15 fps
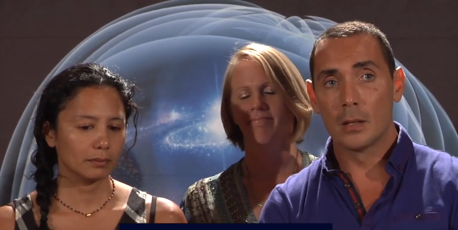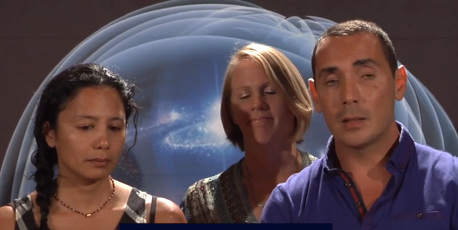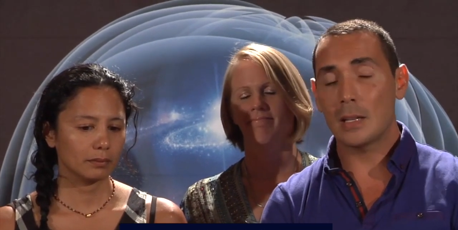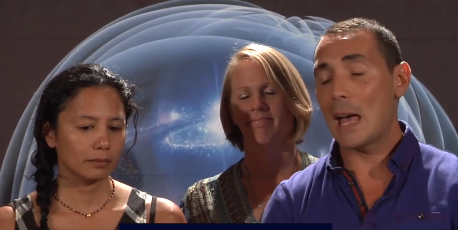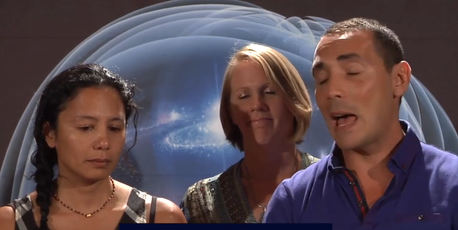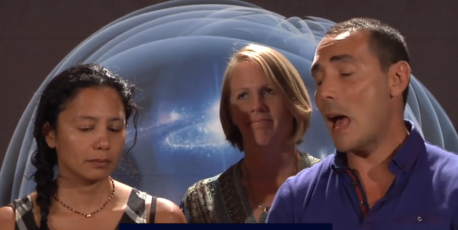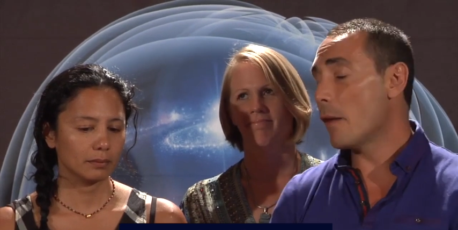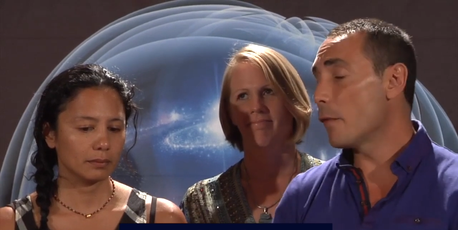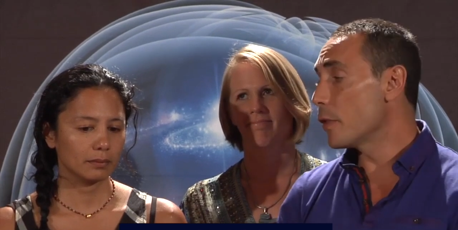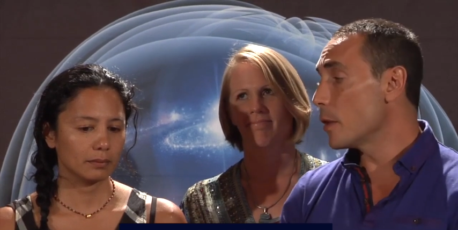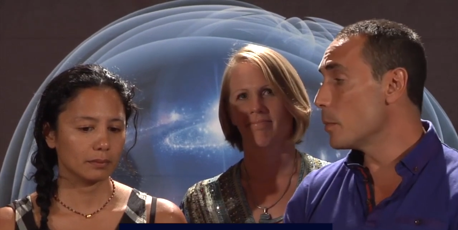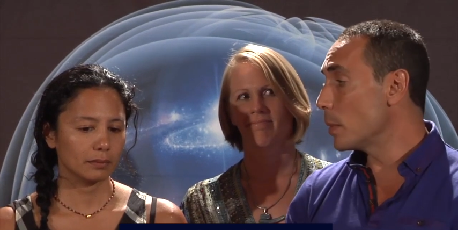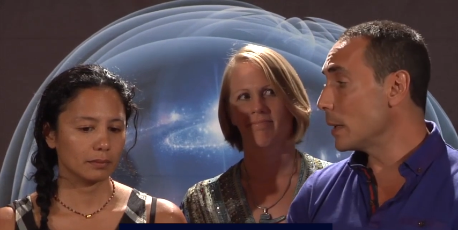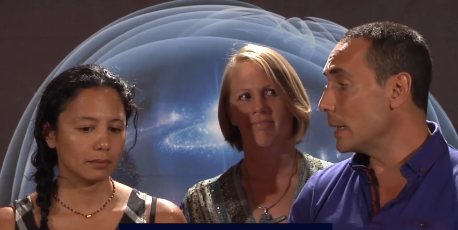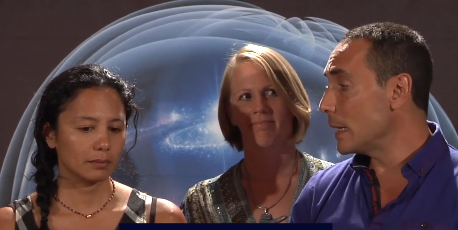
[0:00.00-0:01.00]
Speaker 1: to have
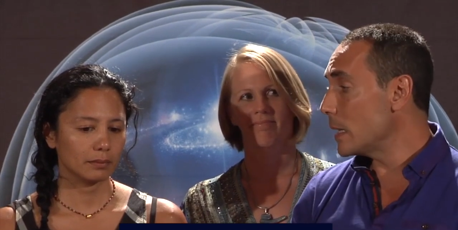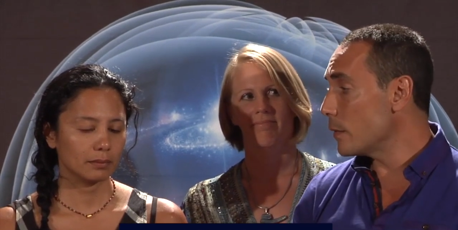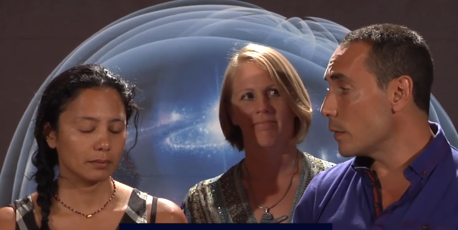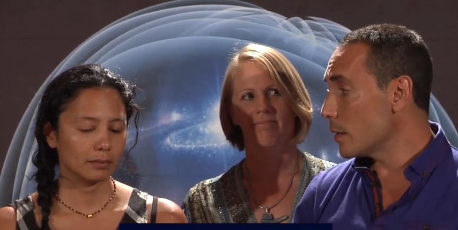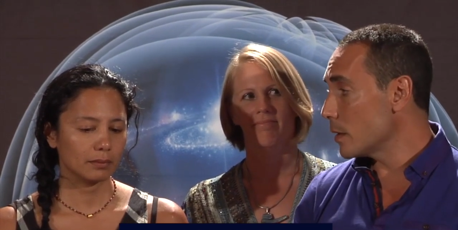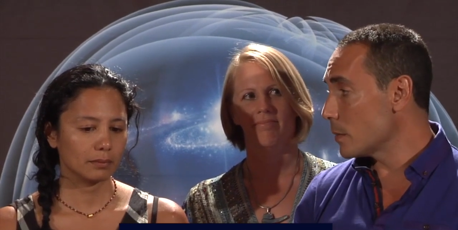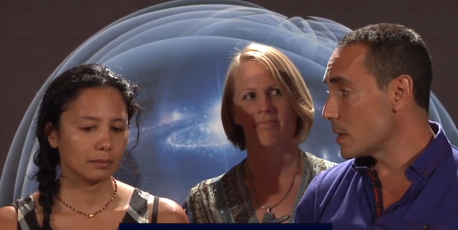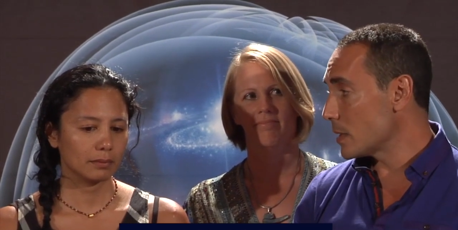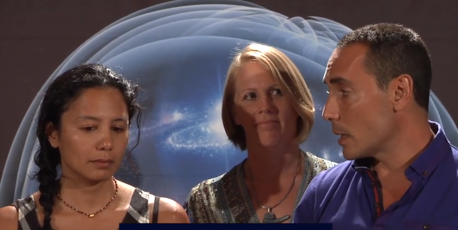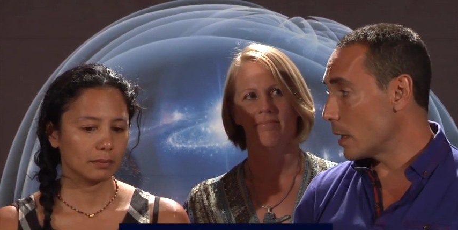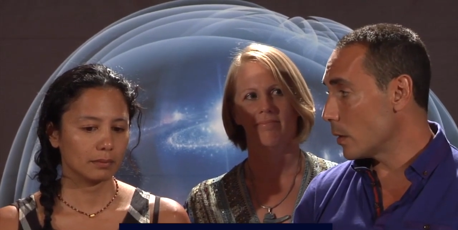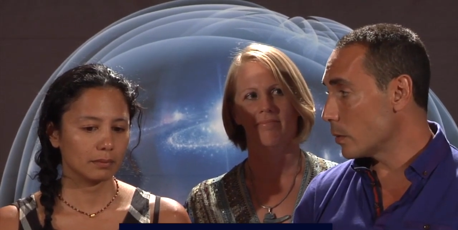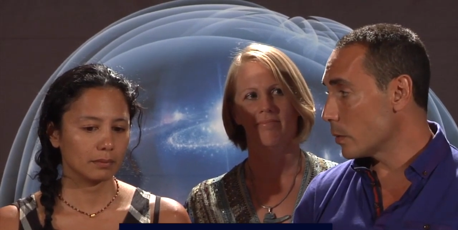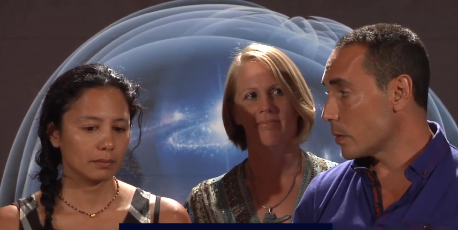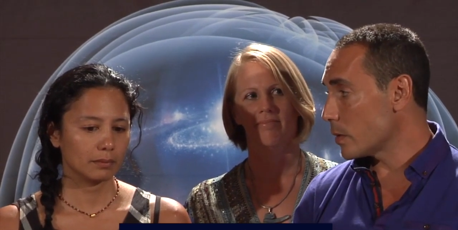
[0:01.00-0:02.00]
them believe in
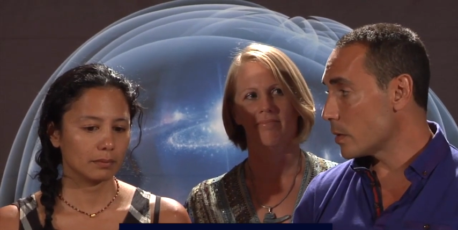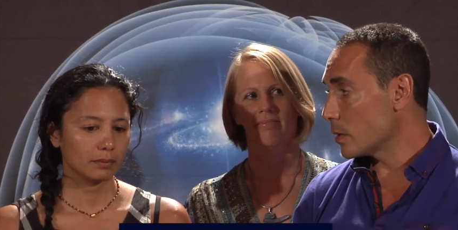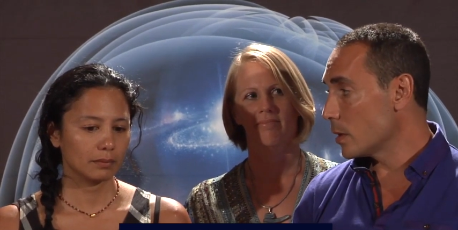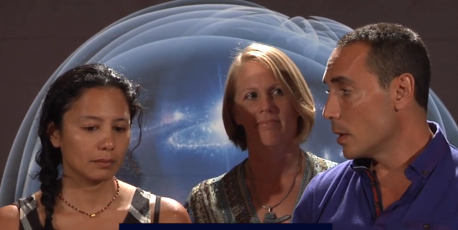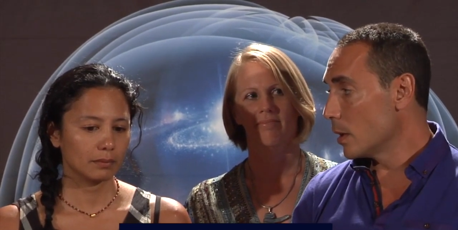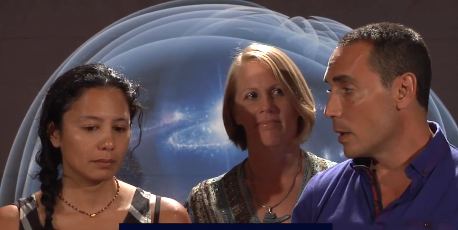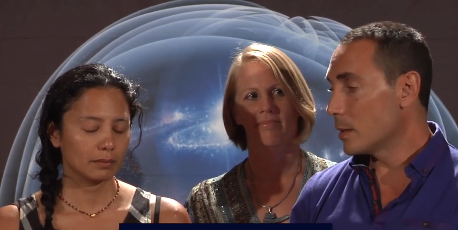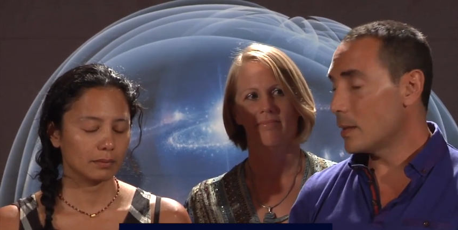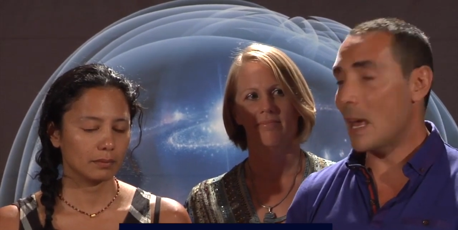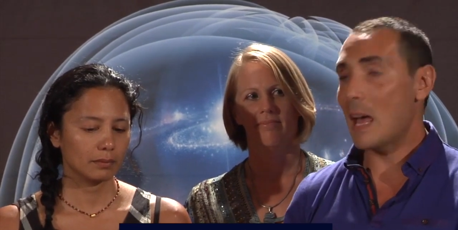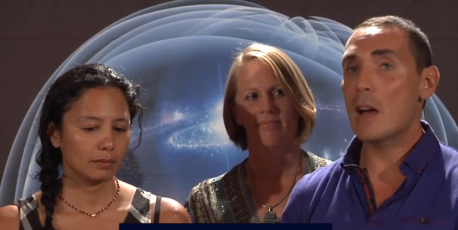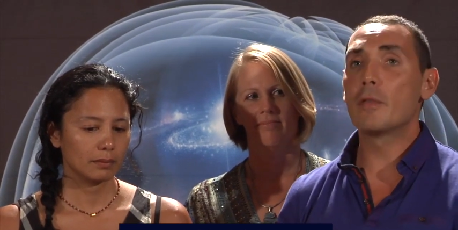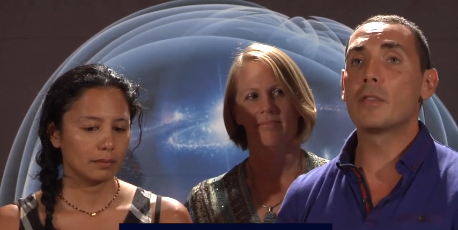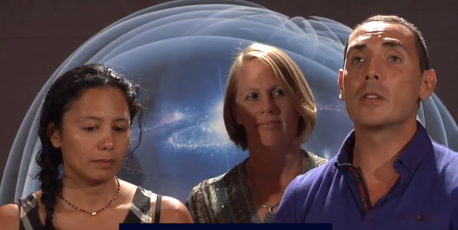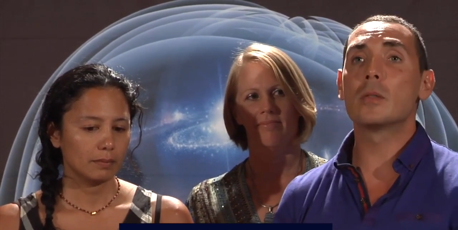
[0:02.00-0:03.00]
themselves to
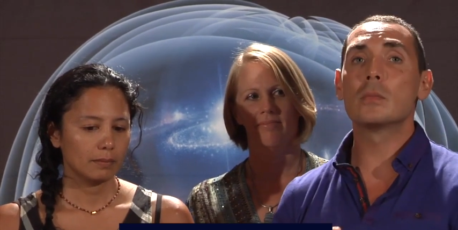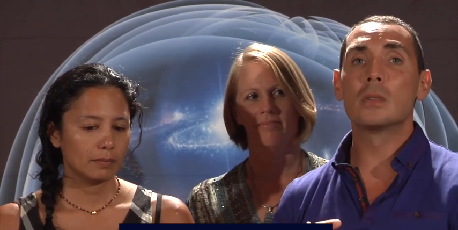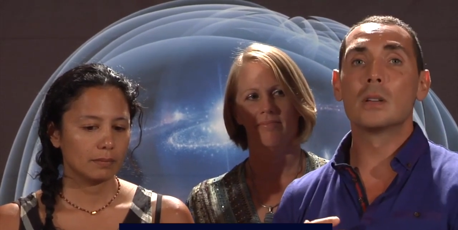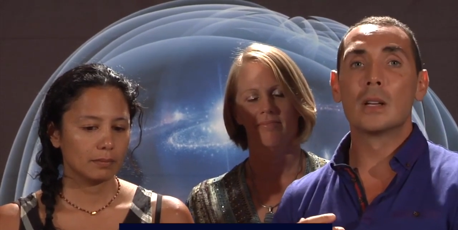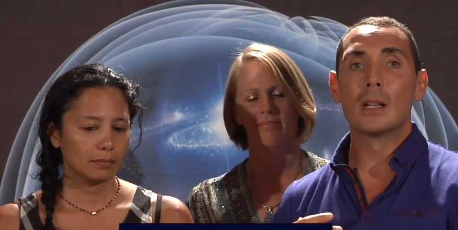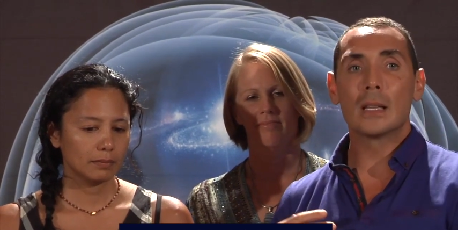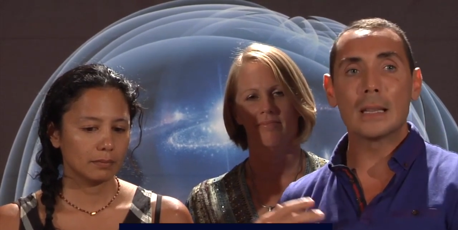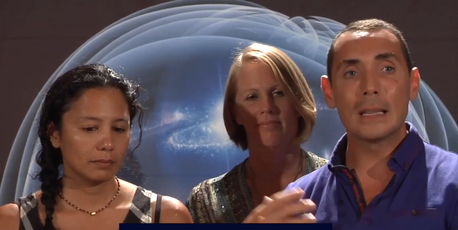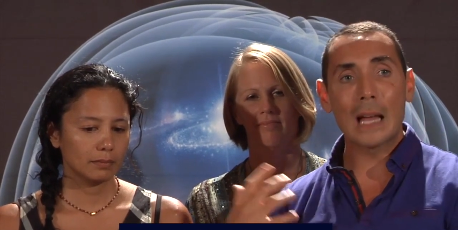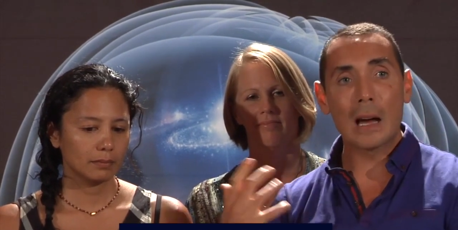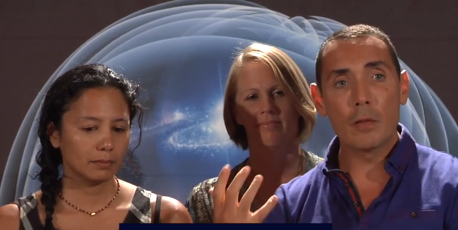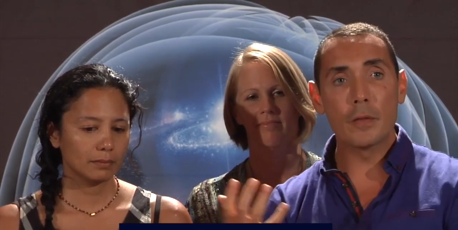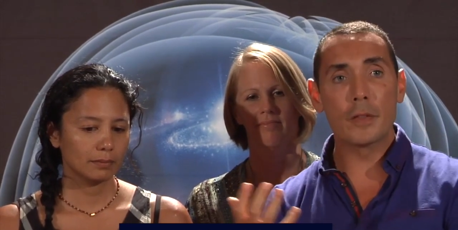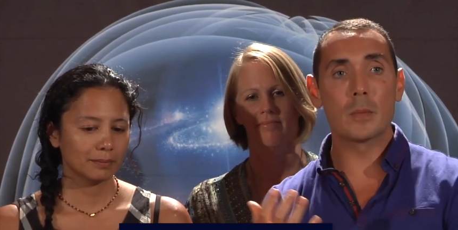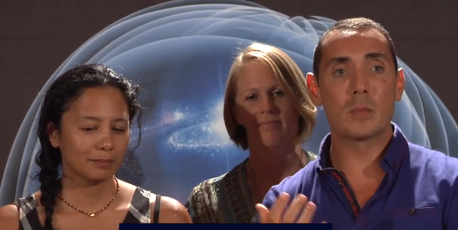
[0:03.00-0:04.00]
have them
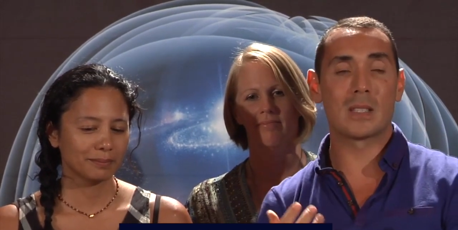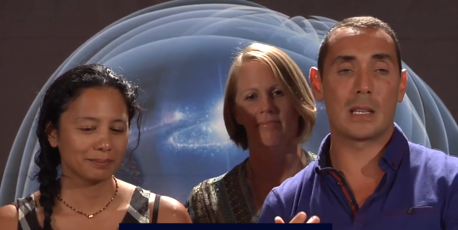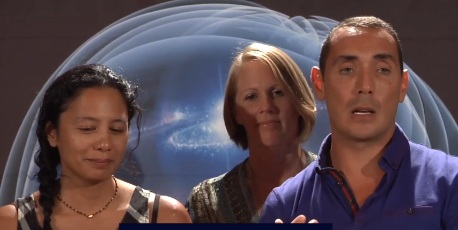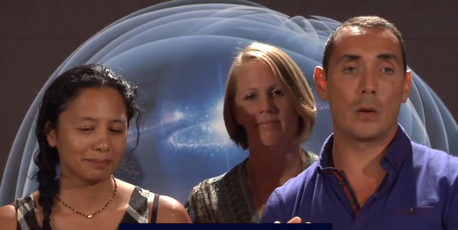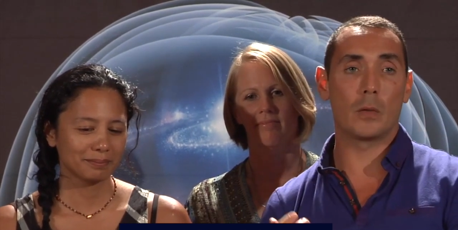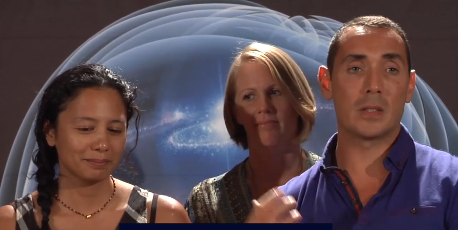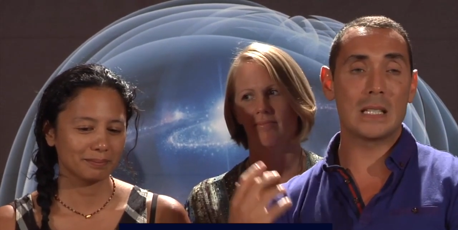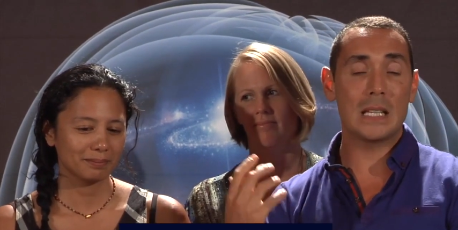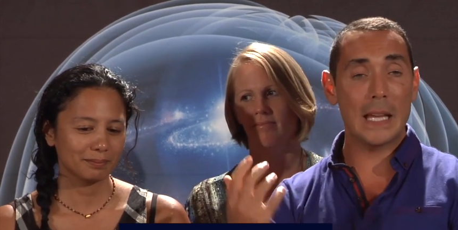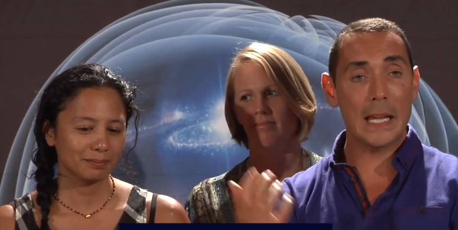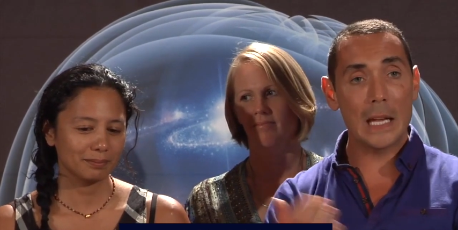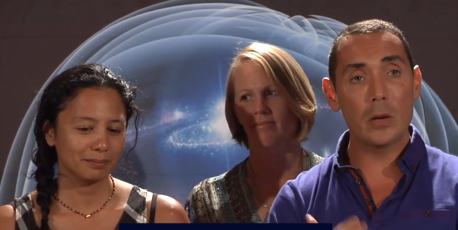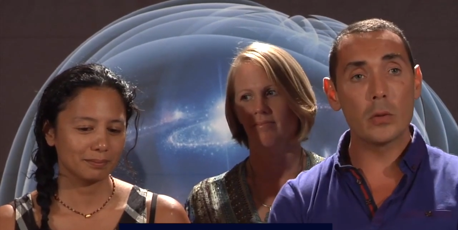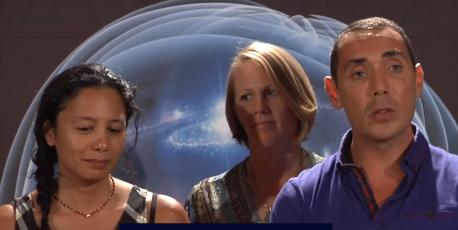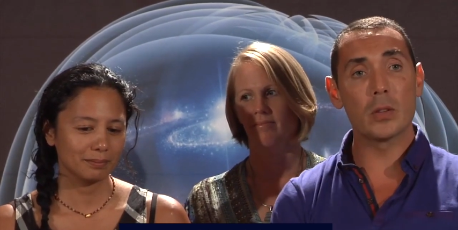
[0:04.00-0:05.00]
love themselves and
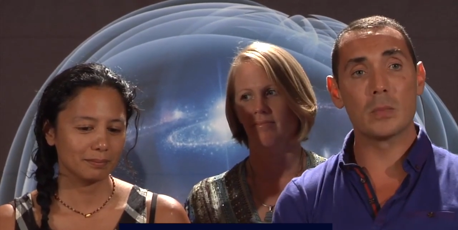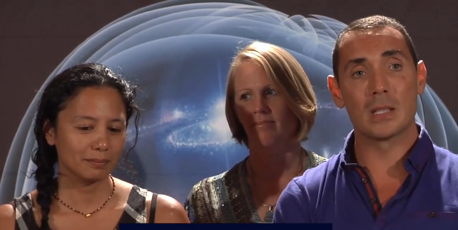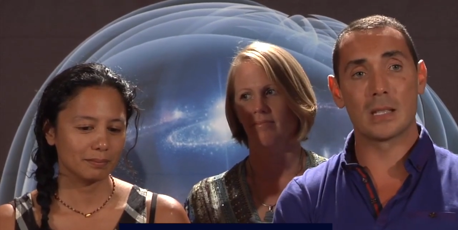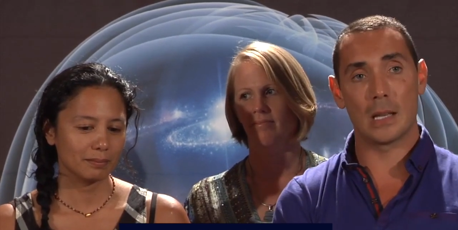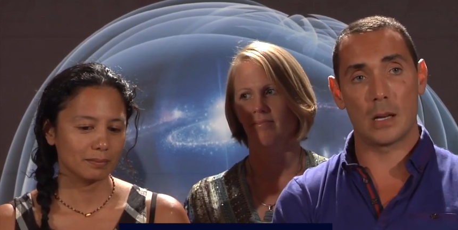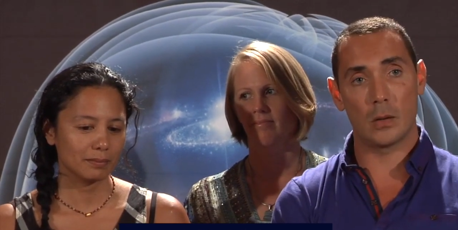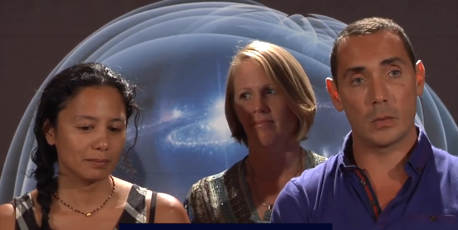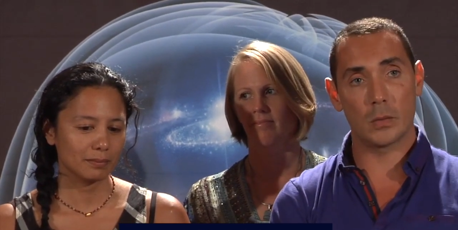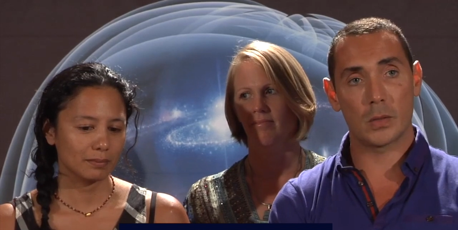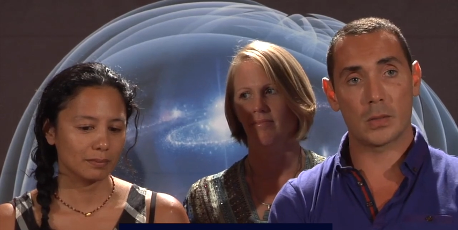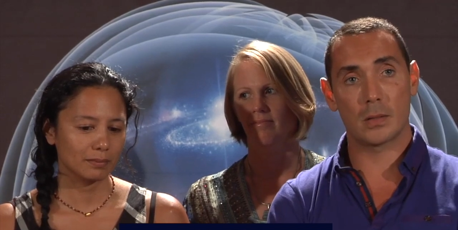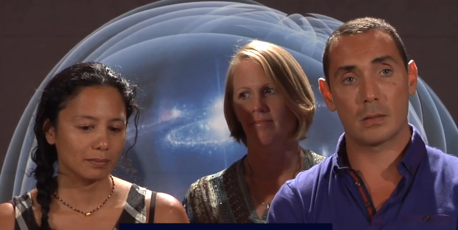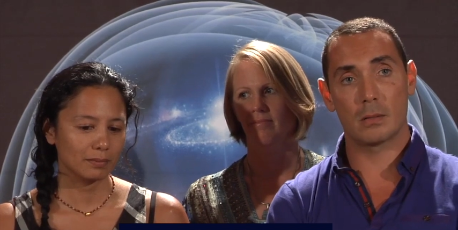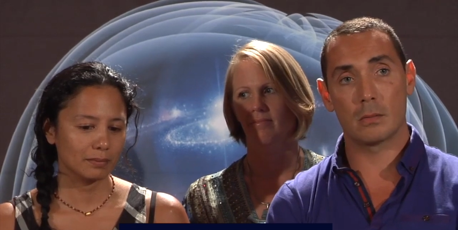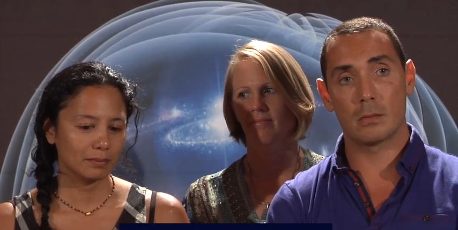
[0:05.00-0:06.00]
heal
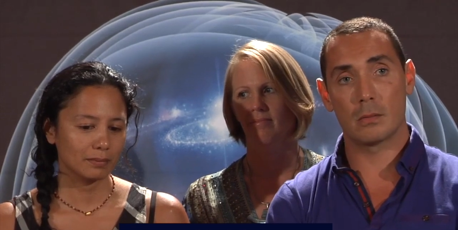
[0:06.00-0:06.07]
themselves.